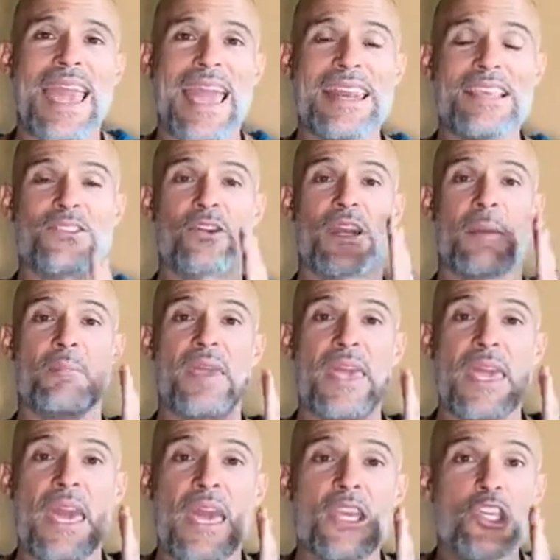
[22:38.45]
and it's gonna
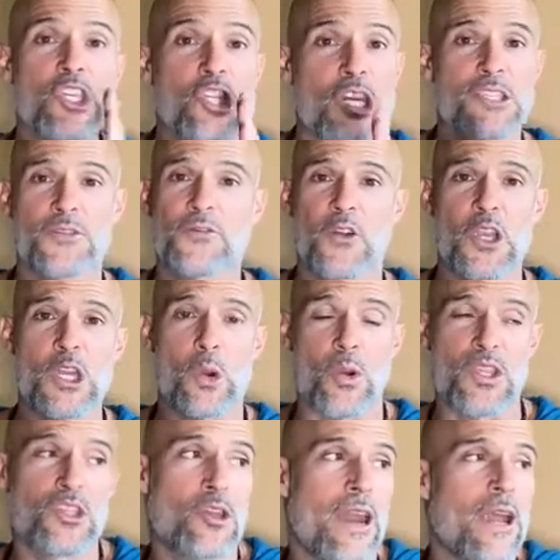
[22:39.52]
be just for you.
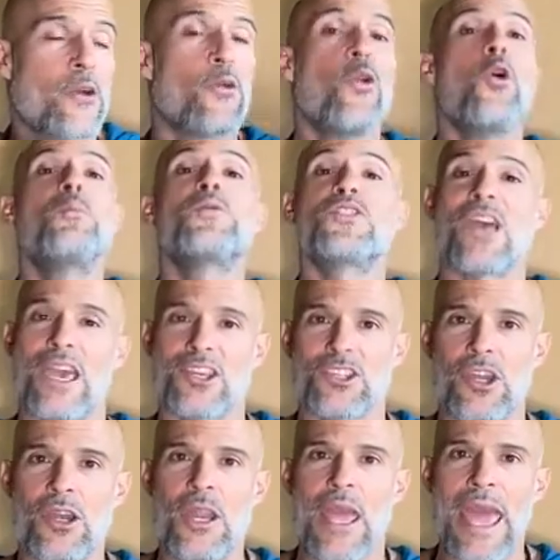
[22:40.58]
It's not a group
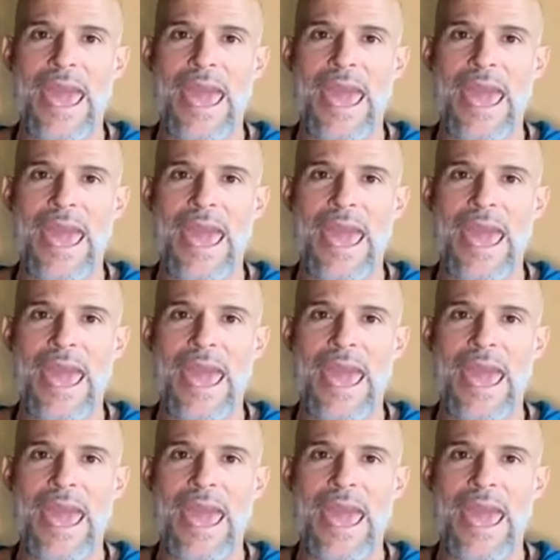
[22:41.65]
session,